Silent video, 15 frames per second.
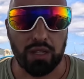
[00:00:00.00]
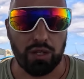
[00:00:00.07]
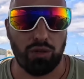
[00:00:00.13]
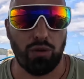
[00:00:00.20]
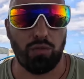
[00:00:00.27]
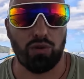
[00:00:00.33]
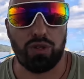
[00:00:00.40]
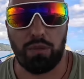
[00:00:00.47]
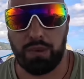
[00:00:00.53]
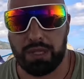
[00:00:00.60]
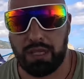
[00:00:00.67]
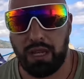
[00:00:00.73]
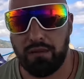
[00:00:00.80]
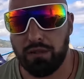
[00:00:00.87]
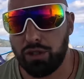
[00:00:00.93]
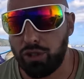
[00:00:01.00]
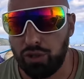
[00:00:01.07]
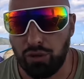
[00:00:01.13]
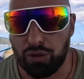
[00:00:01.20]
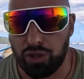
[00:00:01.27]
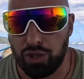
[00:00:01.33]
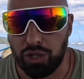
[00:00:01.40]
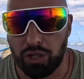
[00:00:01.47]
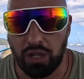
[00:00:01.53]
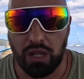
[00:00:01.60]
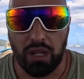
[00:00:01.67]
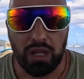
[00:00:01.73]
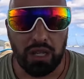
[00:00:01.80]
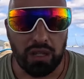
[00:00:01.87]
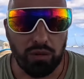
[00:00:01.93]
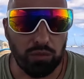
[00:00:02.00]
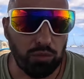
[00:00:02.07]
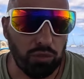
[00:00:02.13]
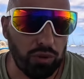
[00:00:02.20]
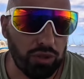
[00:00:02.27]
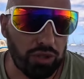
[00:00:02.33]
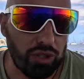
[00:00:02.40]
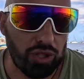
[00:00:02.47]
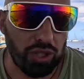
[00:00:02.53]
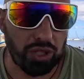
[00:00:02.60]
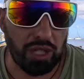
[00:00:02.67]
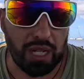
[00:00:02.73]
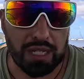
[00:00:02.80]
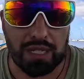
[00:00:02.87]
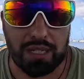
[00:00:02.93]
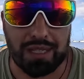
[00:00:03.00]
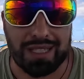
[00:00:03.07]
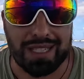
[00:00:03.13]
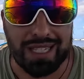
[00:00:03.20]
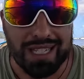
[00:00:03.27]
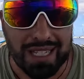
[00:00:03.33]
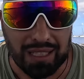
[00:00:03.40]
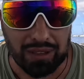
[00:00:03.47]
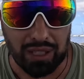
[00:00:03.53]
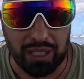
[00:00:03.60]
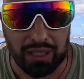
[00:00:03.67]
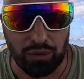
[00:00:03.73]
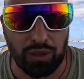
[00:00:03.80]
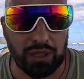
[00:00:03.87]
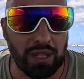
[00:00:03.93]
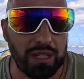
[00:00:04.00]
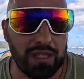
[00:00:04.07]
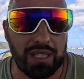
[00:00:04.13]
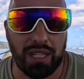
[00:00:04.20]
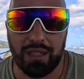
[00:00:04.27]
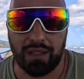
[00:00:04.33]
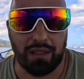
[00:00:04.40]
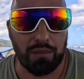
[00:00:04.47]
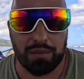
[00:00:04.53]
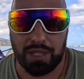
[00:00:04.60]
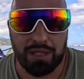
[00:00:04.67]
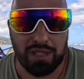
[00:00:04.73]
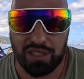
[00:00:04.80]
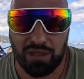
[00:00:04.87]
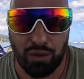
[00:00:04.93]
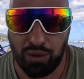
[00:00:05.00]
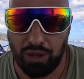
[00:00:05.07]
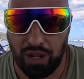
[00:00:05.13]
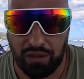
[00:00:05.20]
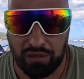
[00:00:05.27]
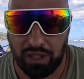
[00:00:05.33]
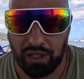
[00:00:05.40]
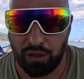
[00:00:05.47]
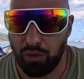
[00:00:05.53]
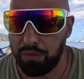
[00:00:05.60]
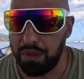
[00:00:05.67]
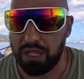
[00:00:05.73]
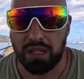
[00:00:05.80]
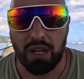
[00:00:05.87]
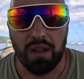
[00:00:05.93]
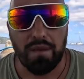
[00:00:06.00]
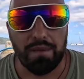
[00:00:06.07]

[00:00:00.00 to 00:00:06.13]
You can also add a counter and it will count cycles. However, this feature is separate and you need to purchase it separately for $10.